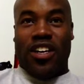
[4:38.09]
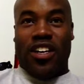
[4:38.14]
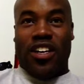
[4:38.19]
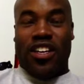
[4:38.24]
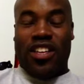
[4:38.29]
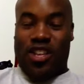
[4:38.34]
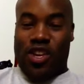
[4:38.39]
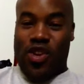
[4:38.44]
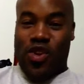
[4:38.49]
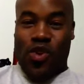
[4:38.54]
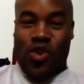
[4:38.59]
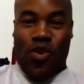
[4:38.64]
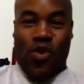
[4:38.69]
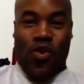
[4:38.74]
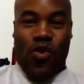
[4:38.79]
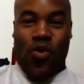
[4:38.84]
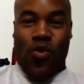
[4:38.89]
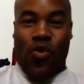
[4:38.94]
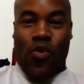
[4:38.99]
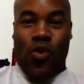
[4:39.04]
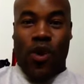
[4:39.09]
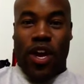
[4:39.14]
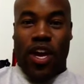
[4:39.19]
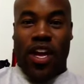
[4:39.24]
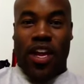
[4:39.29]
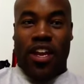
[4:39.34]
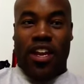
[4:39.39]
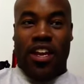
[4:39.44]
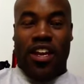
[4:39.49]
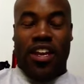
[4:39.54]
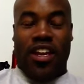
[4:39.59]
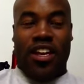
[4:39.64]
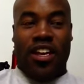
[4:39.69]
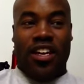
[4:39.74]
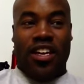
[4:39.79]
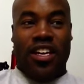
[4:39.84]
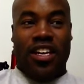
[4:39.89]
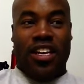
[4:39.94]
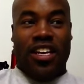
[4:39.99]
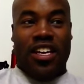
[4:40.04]
you when
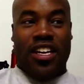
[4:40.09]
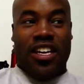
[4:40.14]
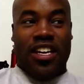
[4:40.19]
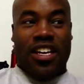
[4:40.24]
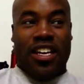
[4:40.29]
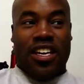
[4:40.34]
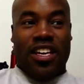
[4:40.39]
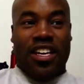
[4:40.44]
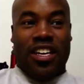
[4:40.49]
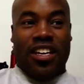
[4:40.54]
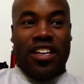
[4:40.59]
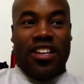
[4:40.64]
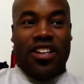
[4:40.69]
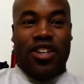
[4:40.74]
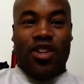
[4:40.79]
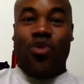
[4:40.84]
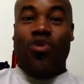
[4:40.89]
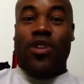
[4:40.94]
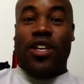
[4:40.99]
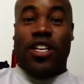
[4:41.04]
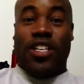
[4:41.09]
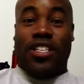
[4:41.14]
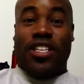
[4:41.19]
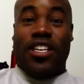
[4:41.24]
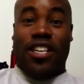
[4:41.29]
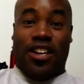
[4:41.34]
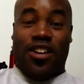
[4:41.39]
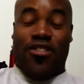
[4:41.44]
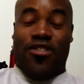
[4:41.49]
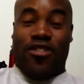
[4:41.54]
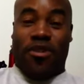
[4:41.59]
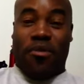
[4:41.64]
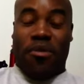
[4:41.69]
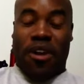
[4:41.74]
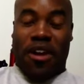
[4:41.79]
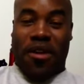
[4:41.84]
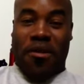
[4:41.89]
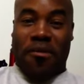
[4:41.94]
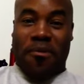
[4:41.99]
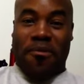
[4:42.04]
you need to hear from
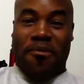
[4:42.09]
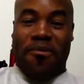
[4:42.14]
Him.